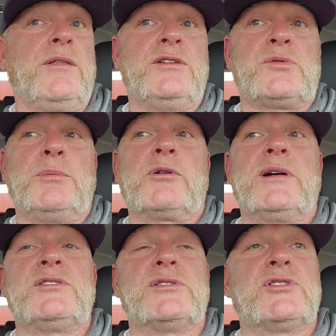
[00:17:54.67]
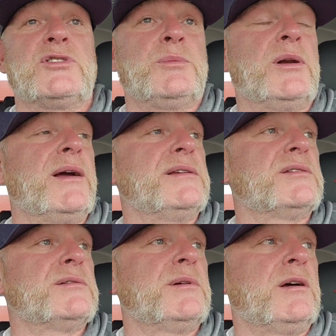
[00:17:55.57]
these Rubigrids are super
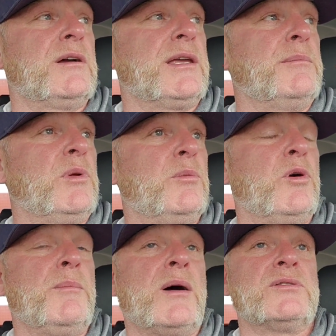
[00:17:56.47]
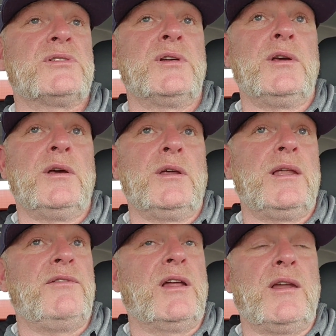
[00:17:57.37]
nice. Again, bolt point mounts.
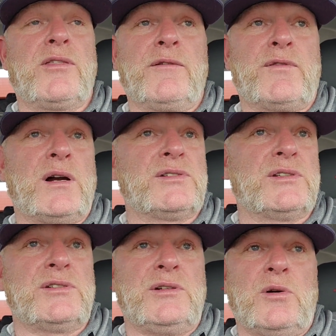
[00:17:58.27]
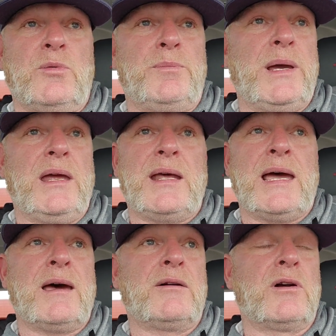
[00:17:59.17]
They've done nothing for us. This is no paid
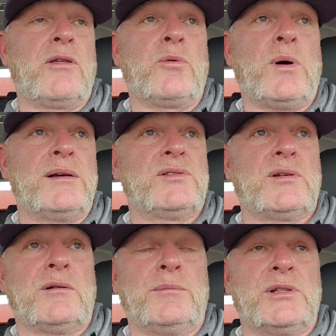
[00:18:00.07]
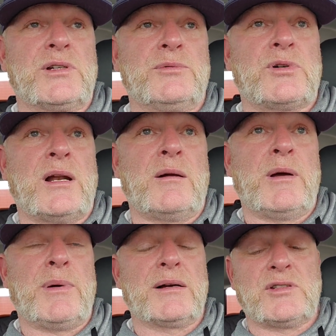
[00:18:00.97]
ad or otherwise. This comes right out of
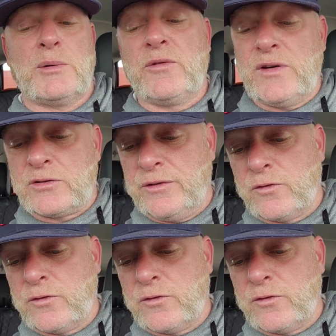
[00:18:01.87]
my pocket. Same with Victory